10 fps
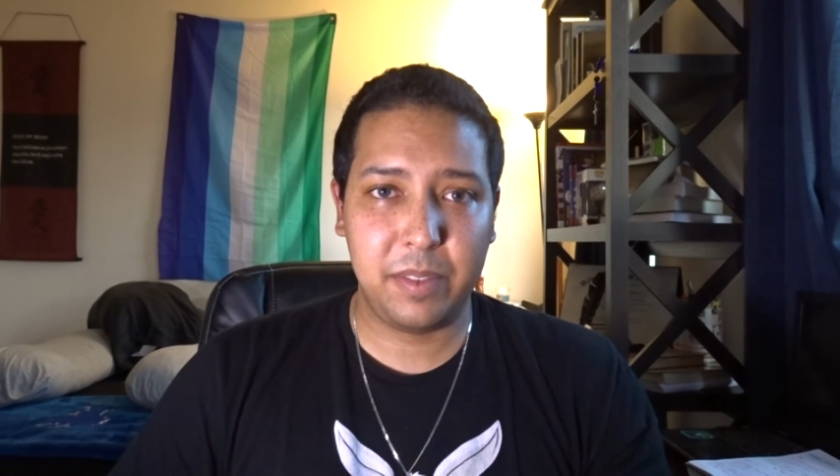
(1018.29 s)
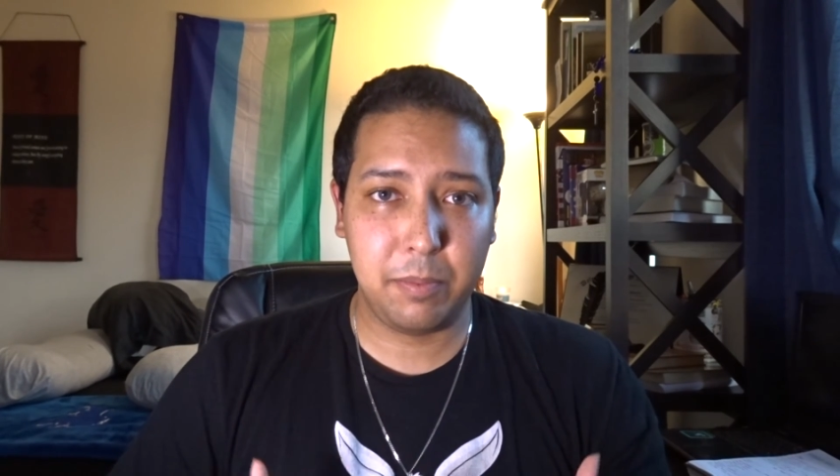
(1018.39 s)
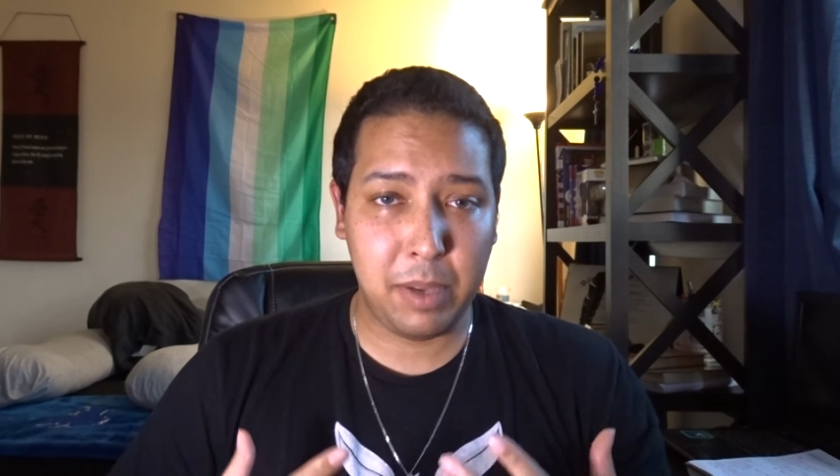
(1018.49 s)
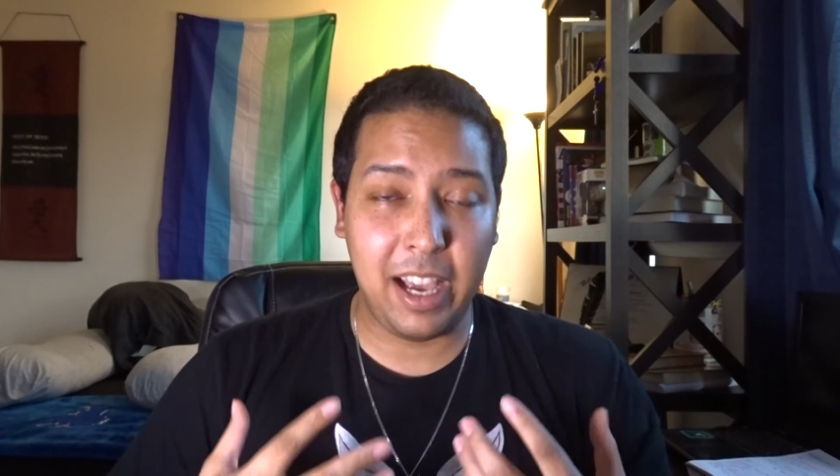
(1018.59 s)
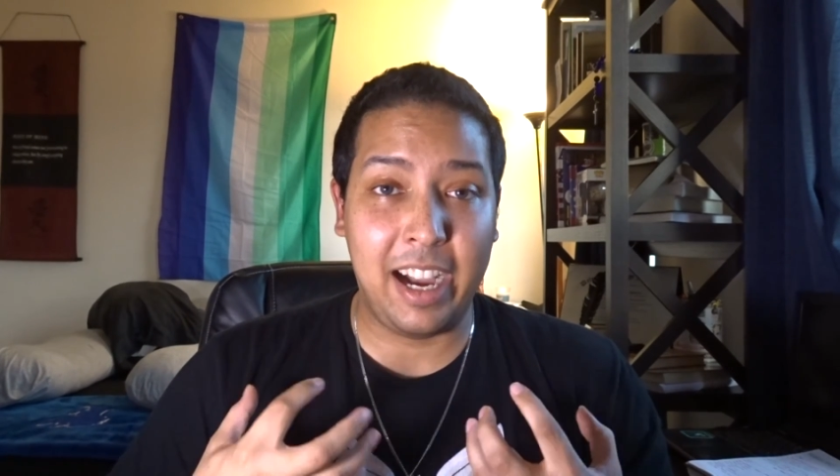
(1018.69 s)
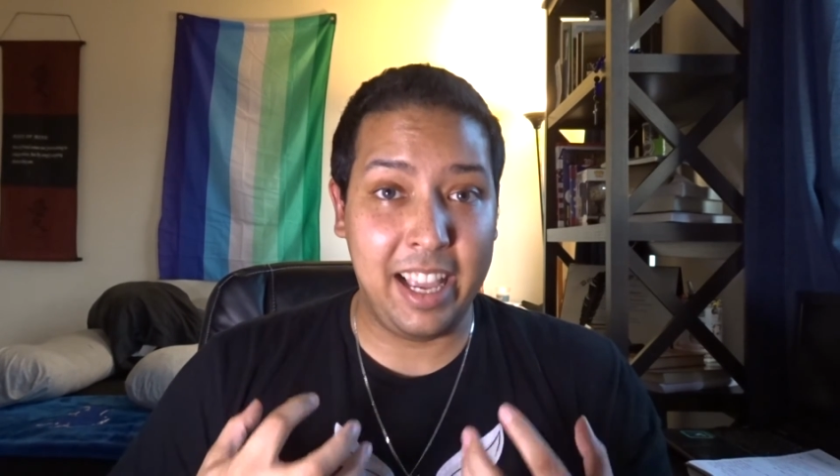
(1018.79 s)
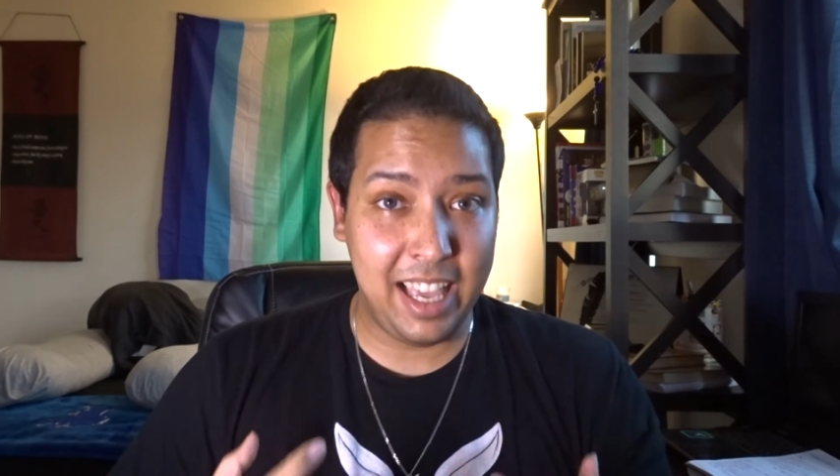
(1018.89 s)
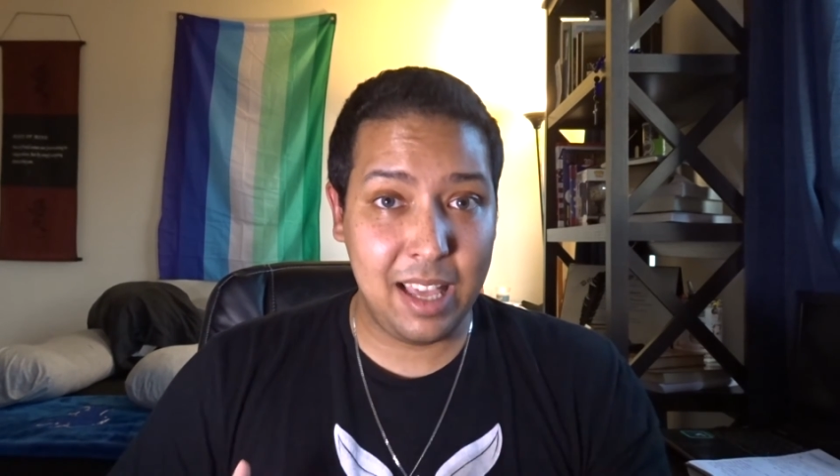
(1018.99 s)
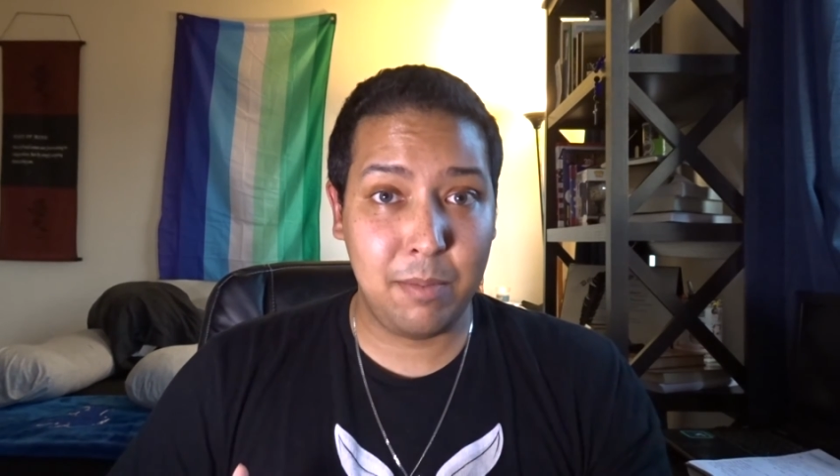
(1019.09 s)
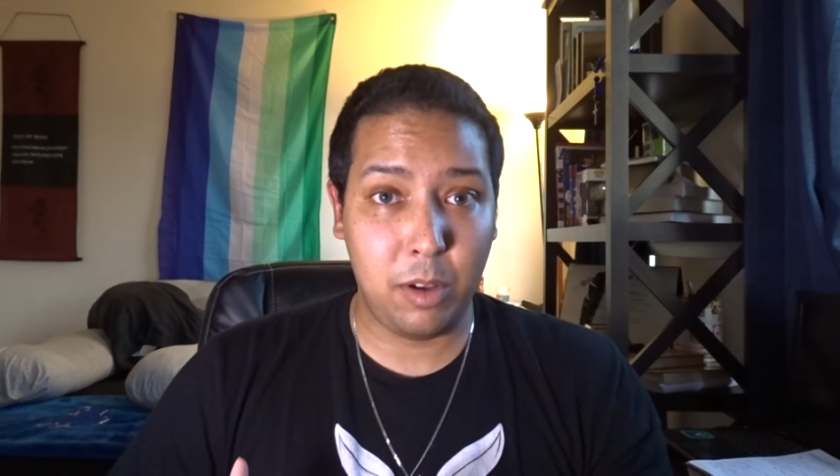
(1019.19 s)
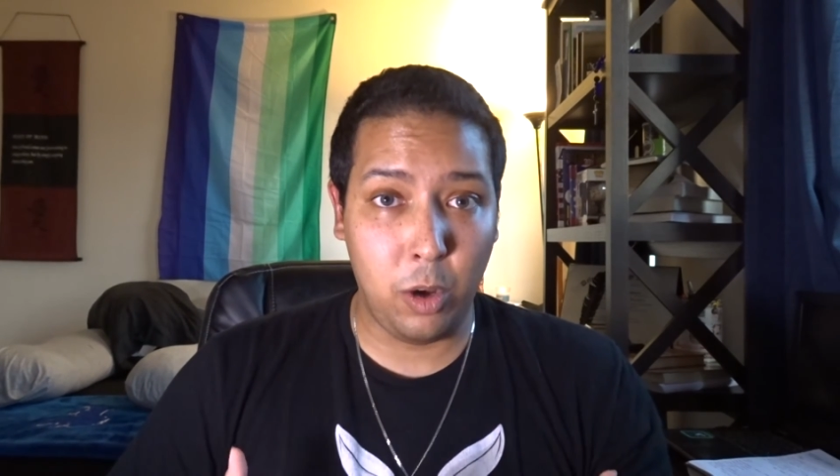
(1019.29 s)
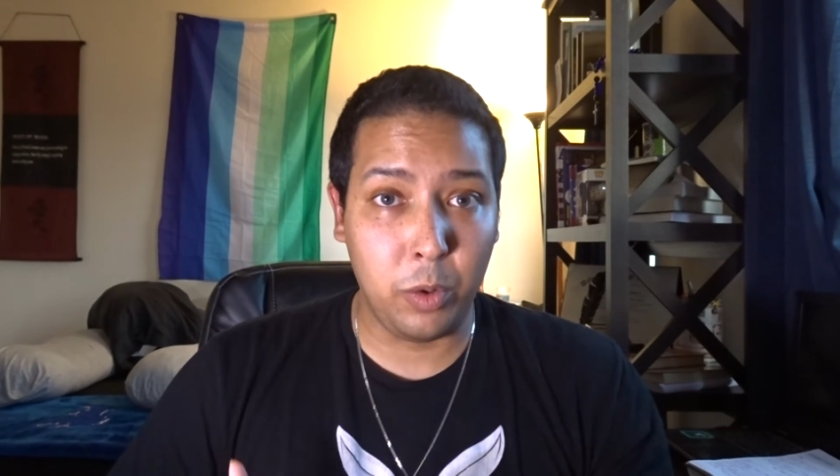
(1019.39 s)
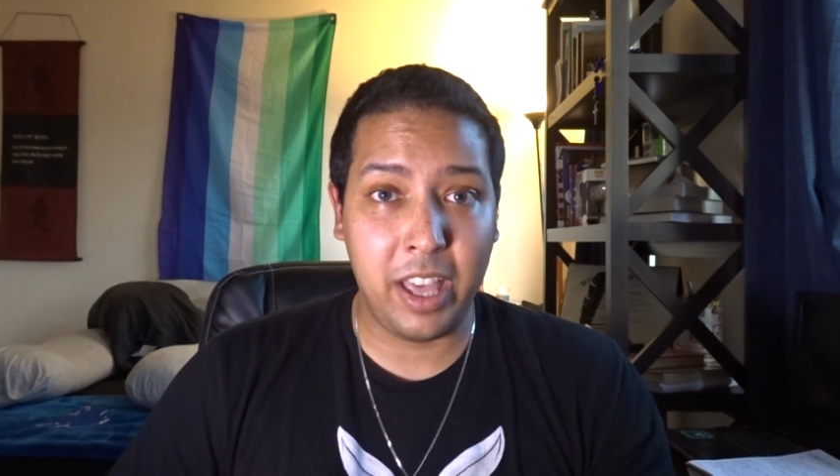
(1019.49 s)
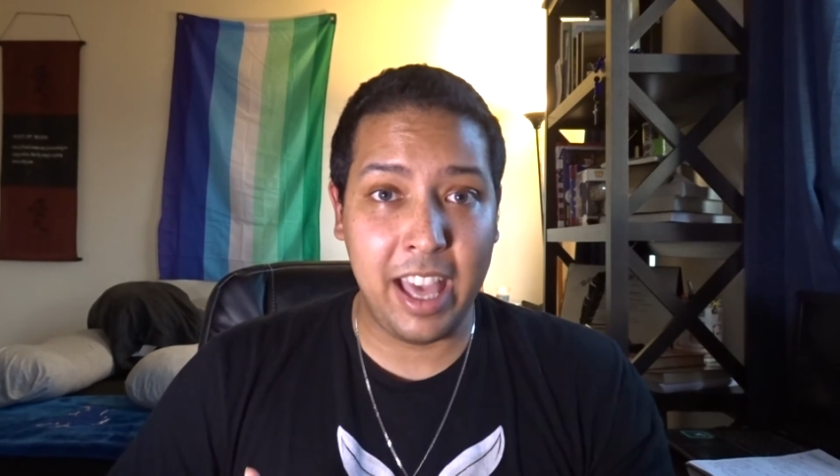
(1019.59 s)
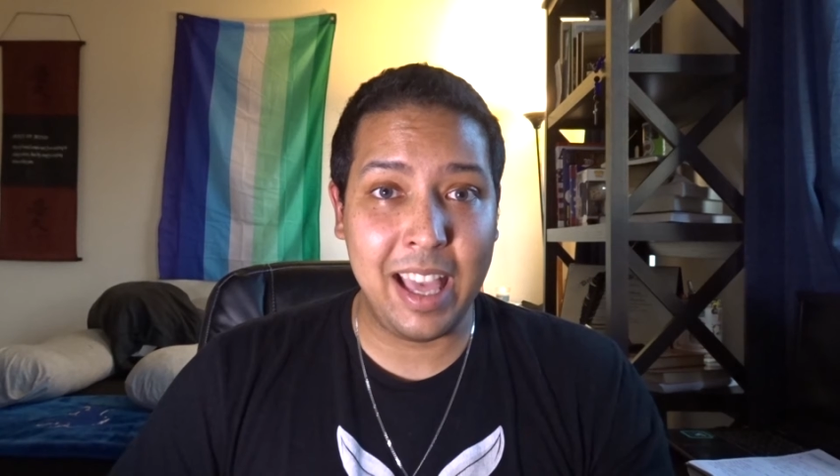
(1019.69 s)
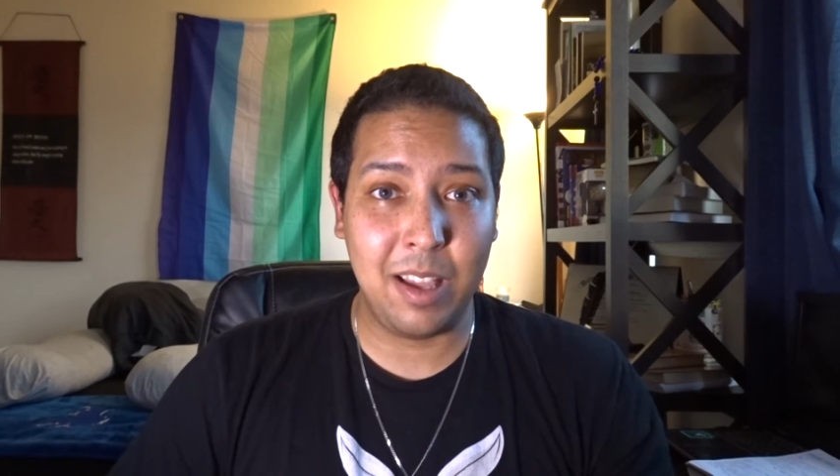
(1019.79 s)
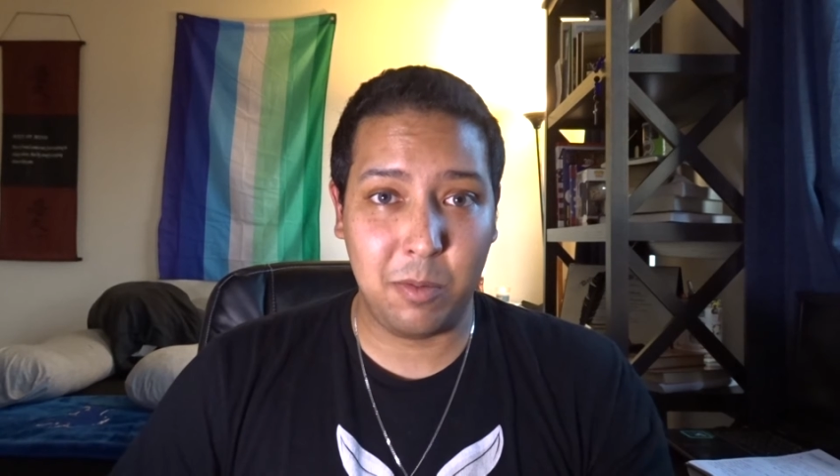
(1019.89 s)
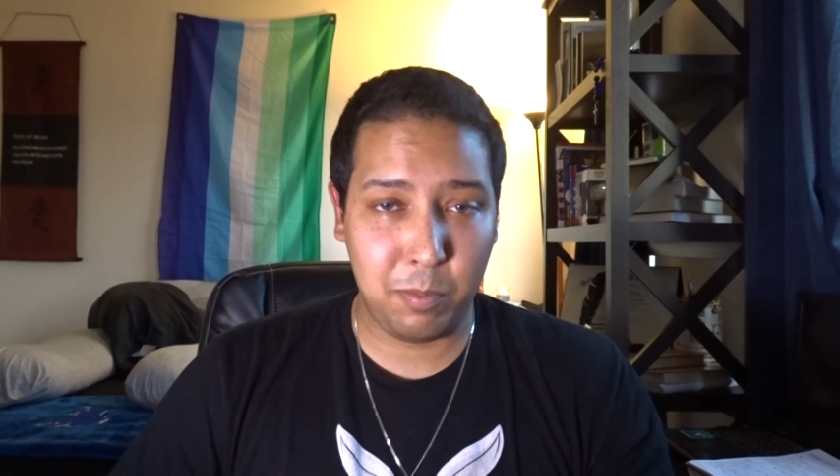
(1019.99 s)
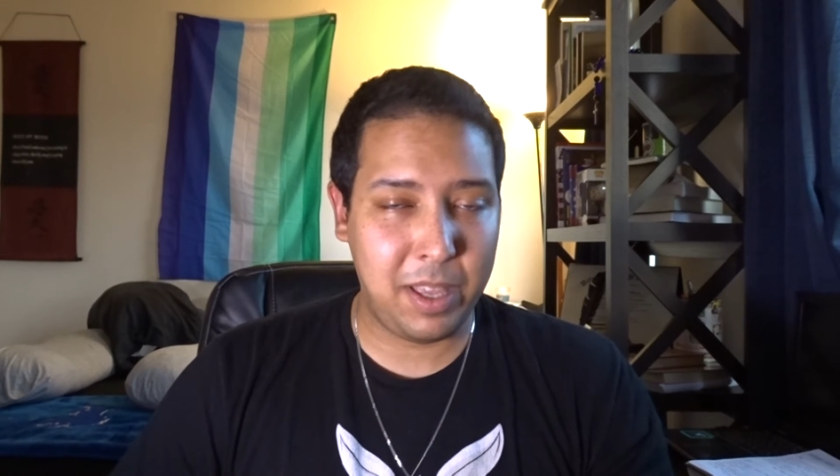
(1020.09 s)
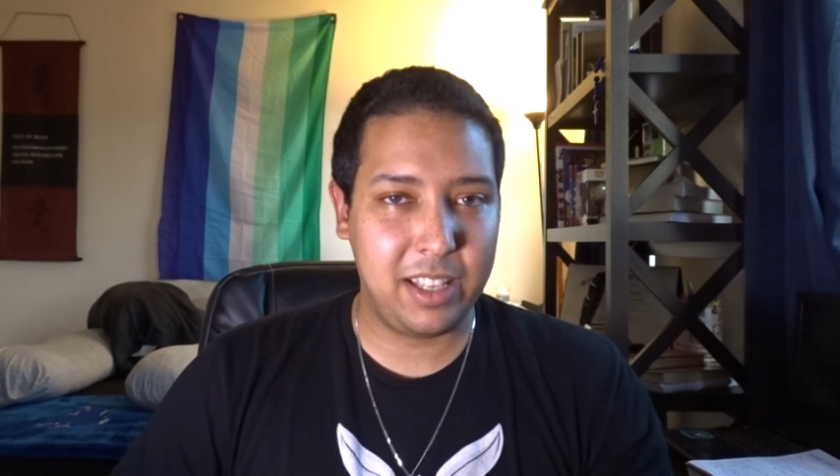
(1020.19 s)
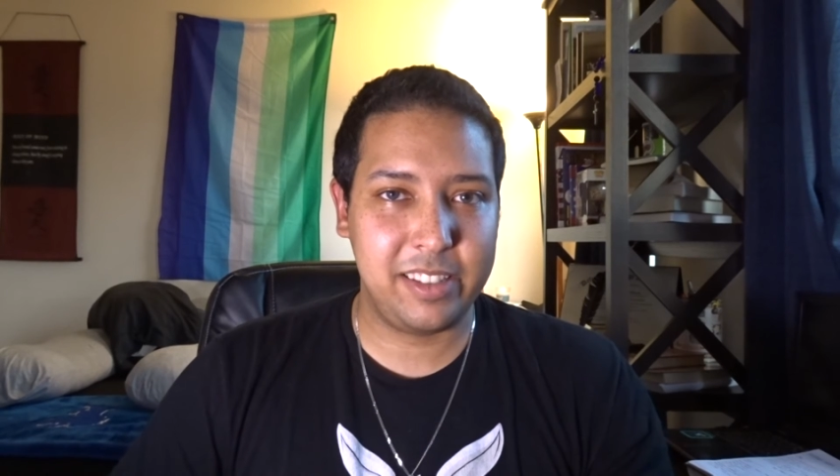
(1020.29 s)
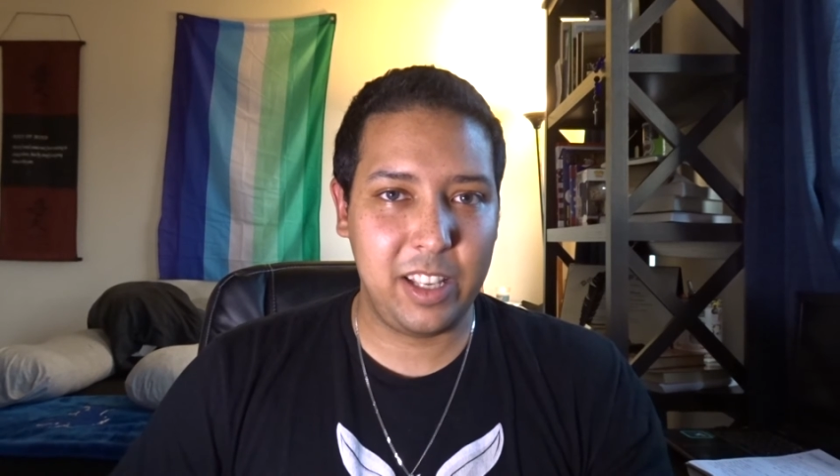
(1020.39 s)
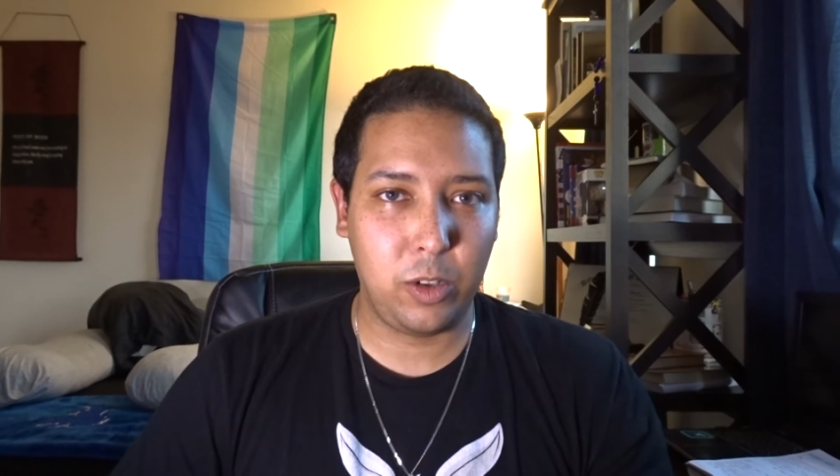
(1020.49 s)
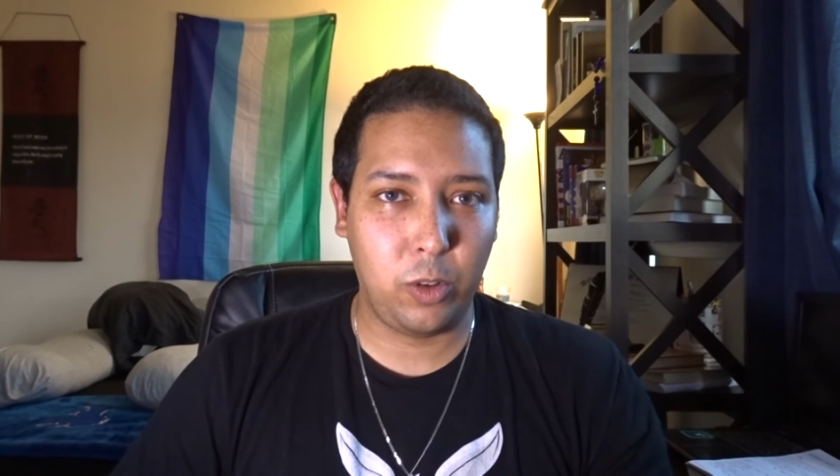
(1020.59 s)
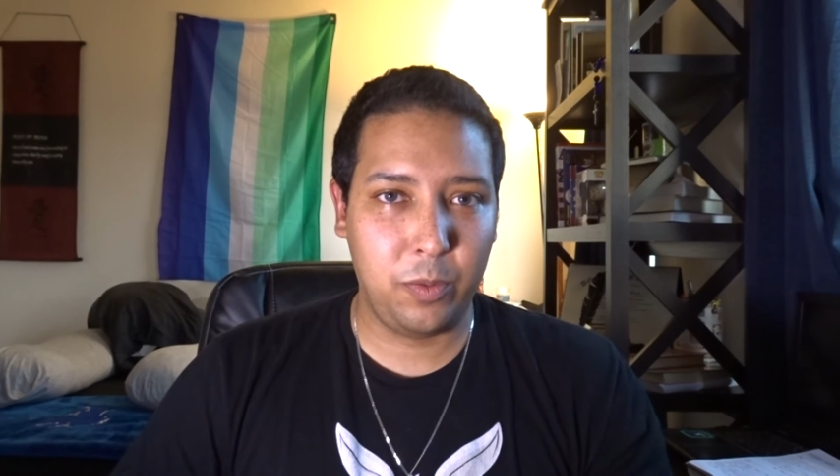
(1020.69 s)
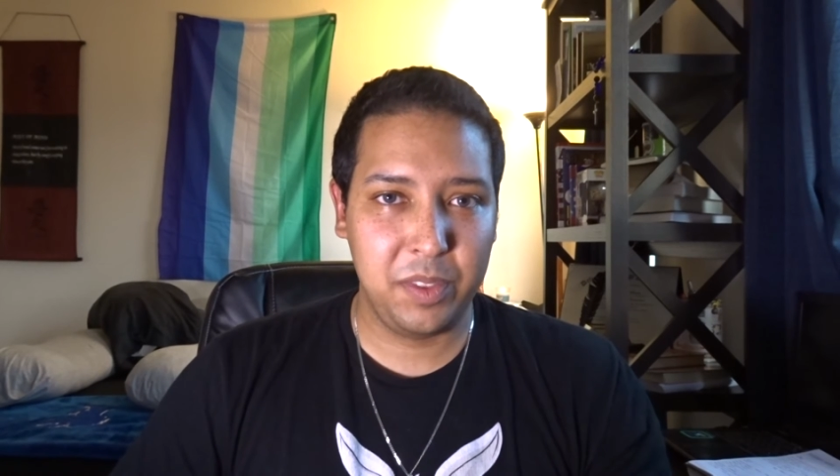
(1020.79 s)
but I am okay being single.